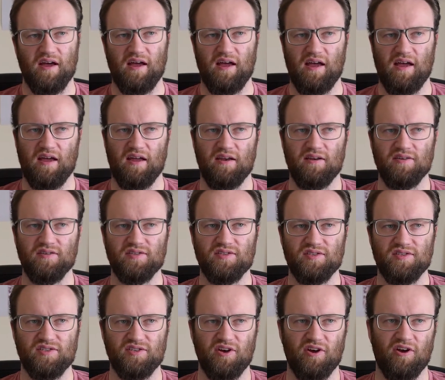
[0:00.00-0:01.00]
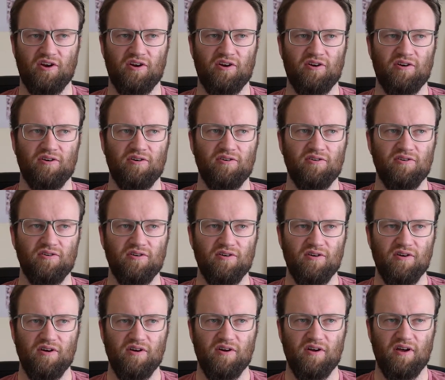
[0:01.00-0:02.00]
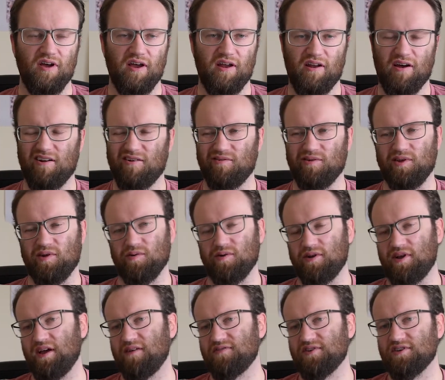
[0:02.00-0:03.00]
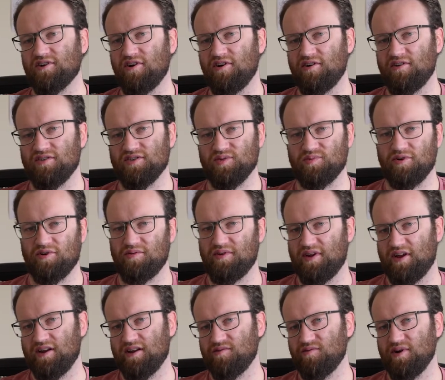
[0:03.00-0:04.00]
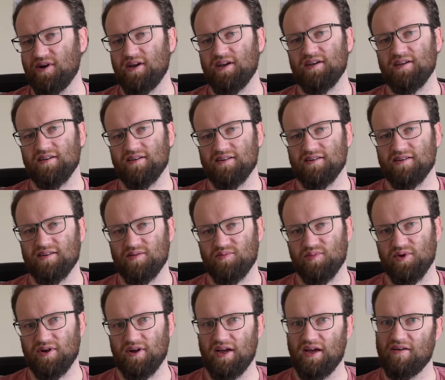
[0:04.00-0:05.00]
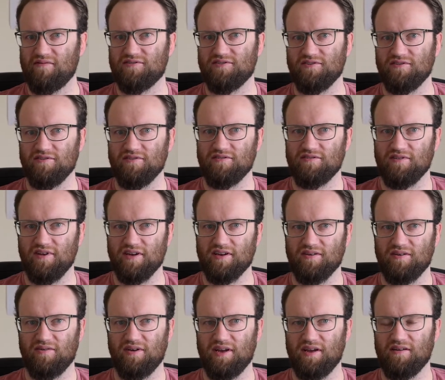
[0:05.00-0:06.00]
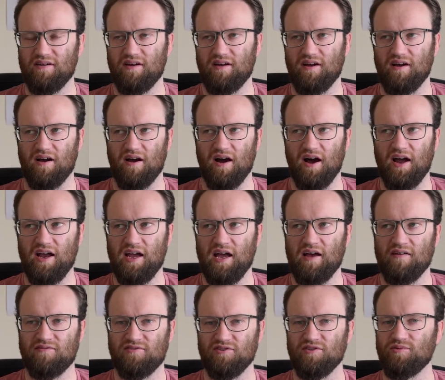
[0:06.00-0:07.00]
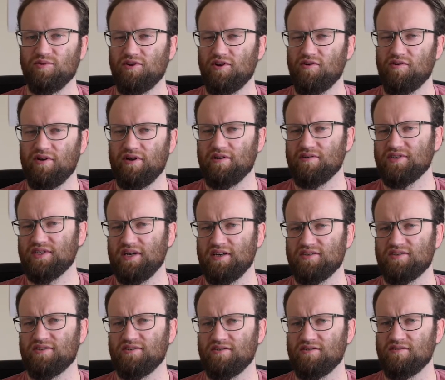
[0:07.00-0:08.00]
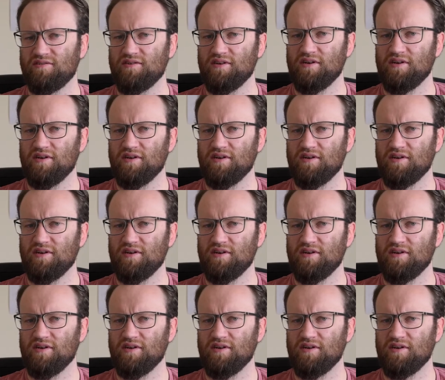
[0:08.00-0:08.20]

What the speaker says: and I don't really want to have to go to this appointment anyway, but I have to, I have to, but no one else has to.